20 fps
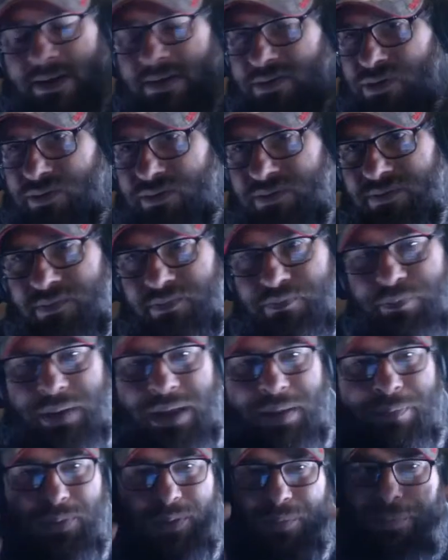it was
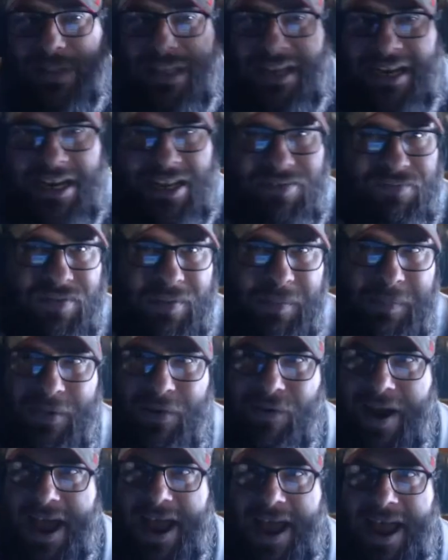people bleeding from
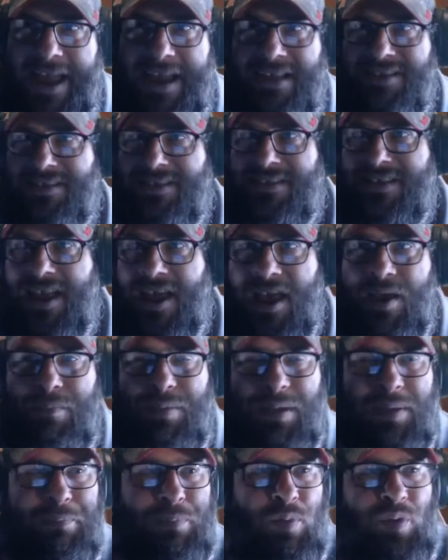their eyes.
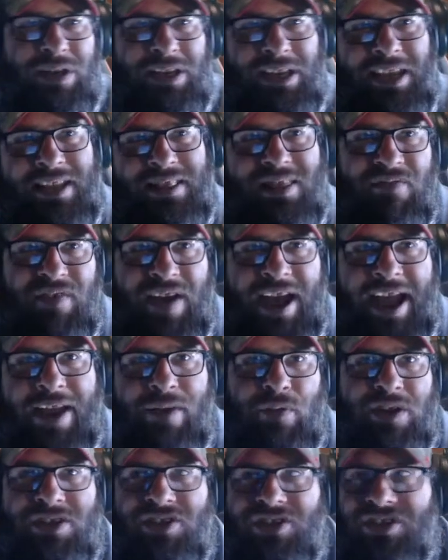People would get the
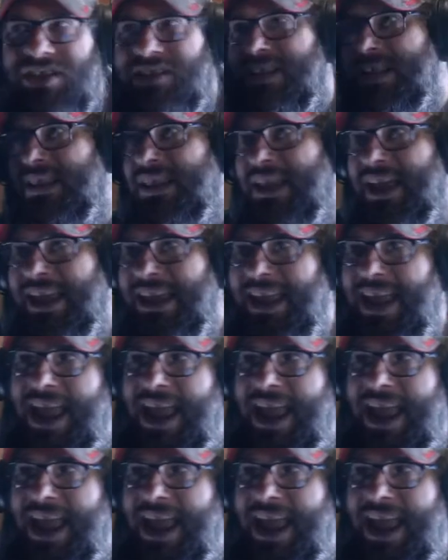virus and then like